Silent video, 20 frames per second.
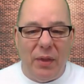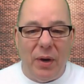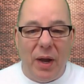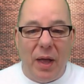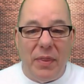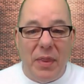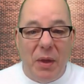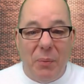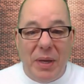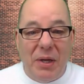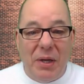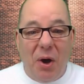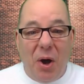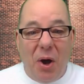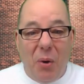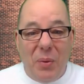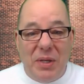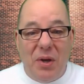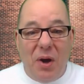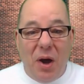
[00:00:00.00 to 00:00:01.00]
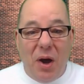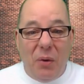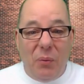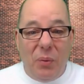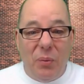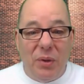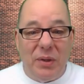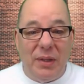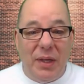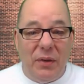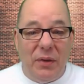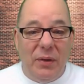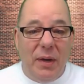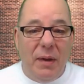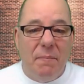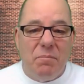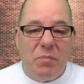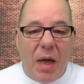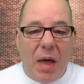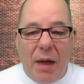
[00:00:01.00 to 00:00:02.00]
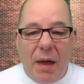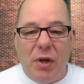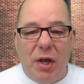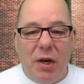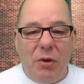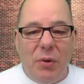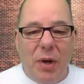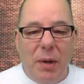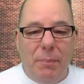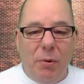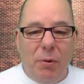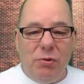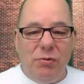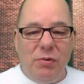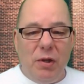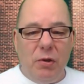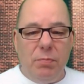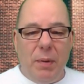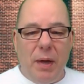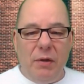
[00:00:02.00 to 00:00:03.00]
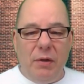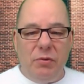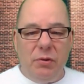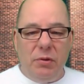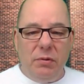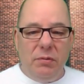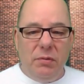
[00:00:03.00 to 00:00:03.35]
And then we call, we talk, we work together. I've got a great person I sponsored.